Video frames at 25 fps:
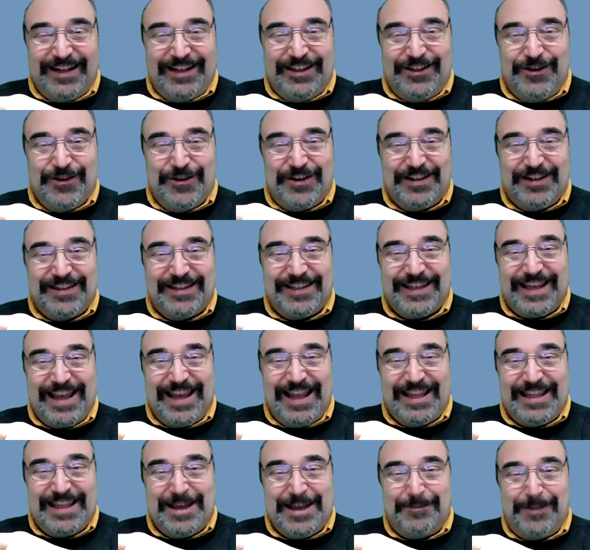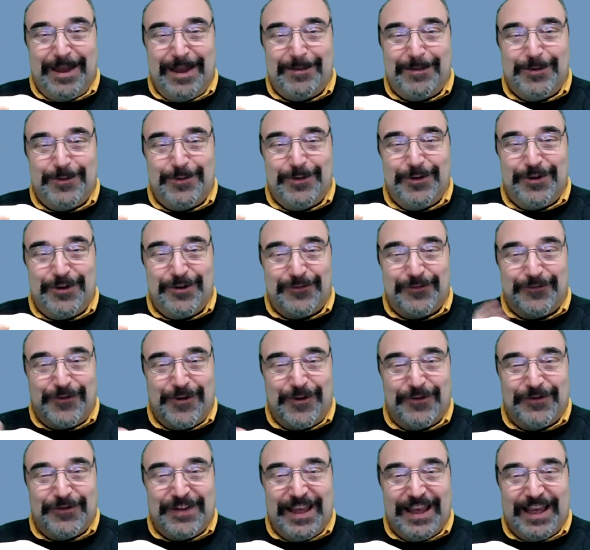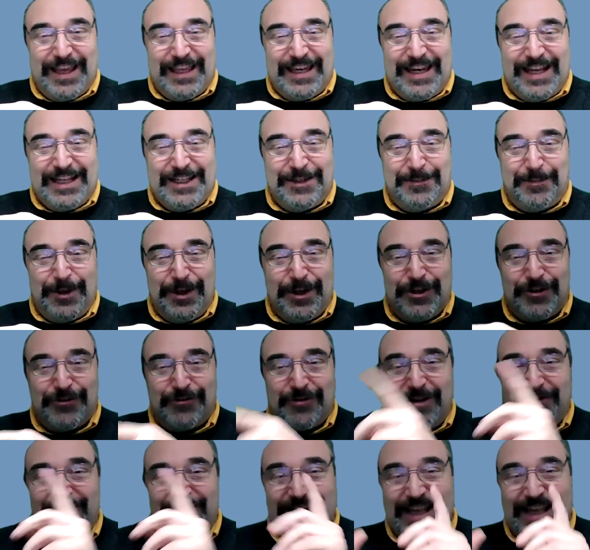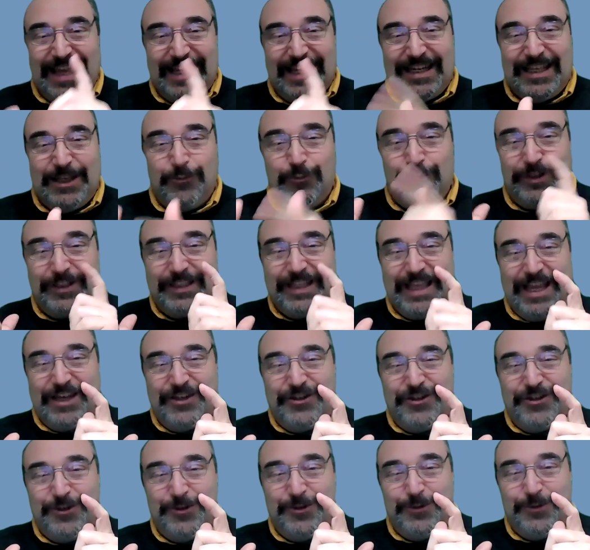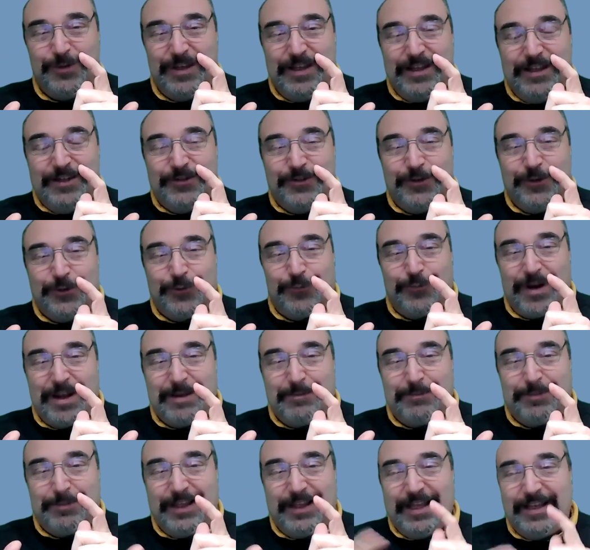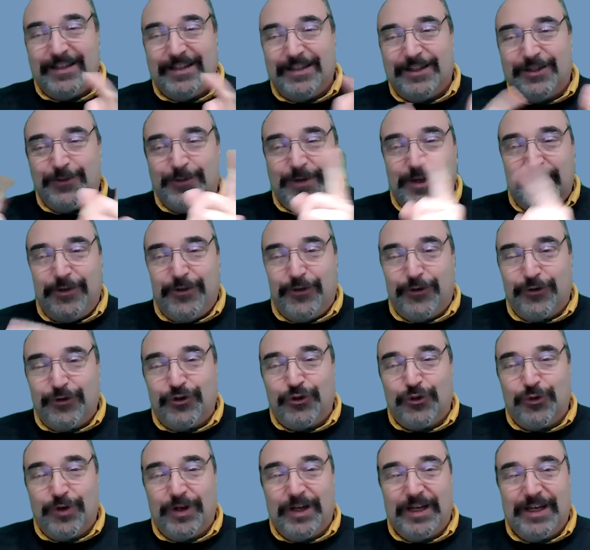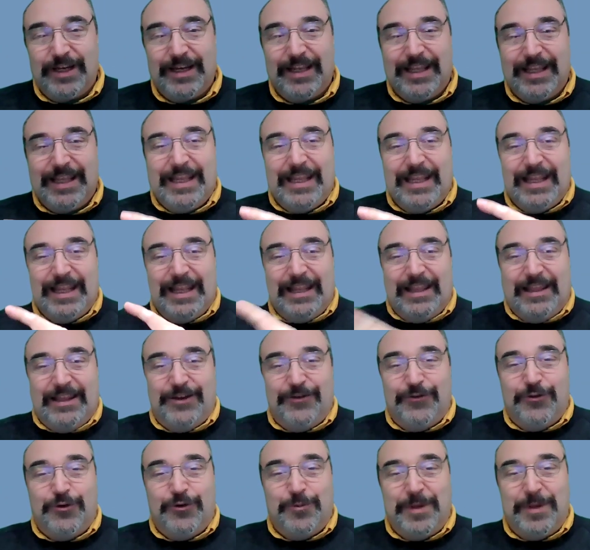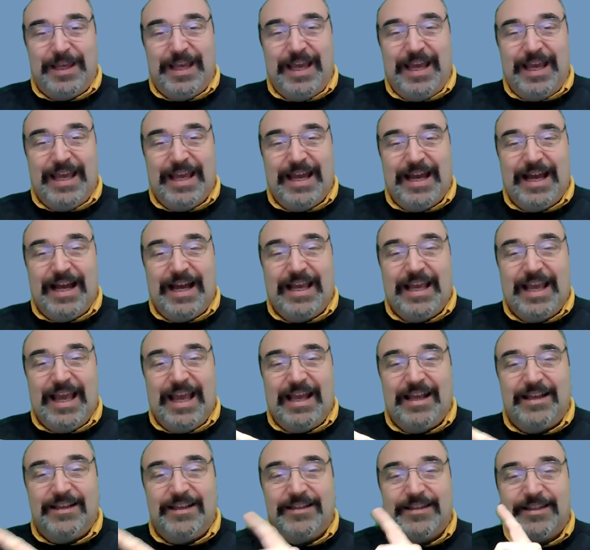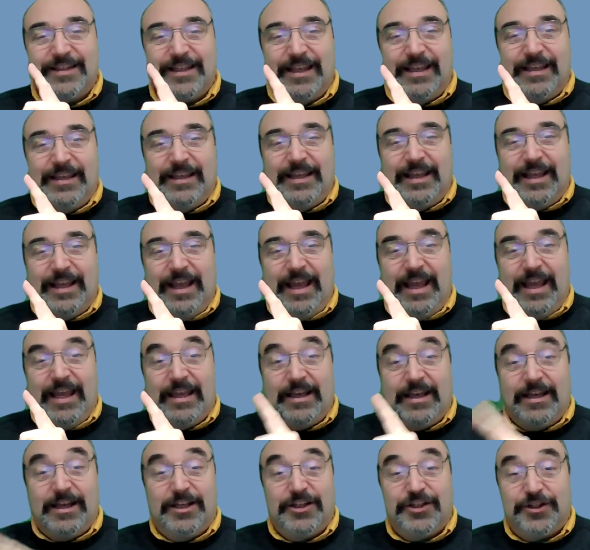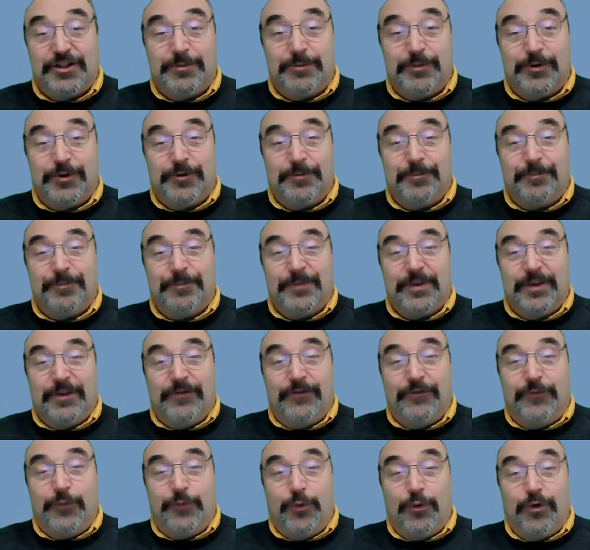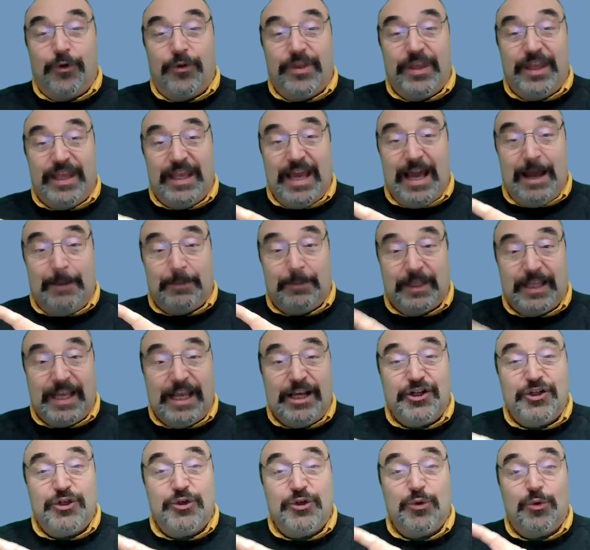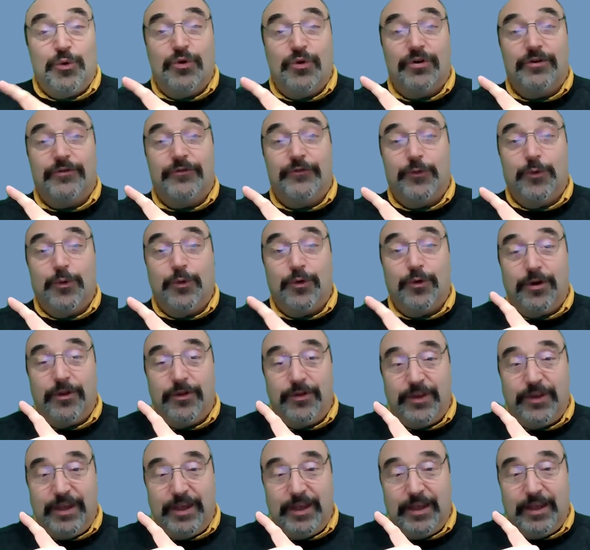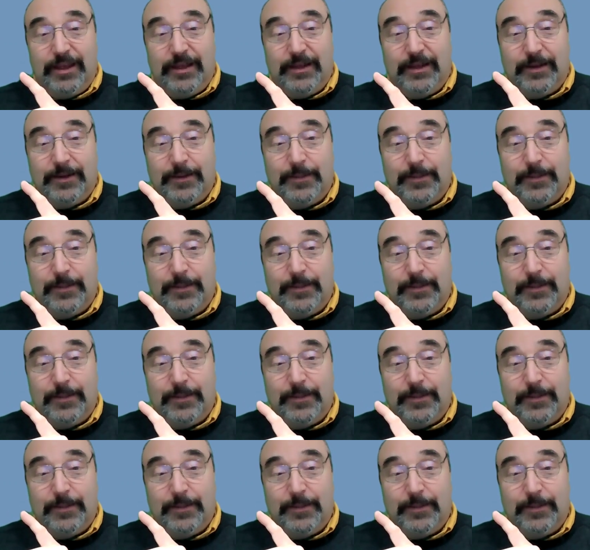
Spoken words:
you can scan that baby with your phone, take a nice picture of it, and it will get you to the right place to either join Rubi.ai as a customer for the application or for the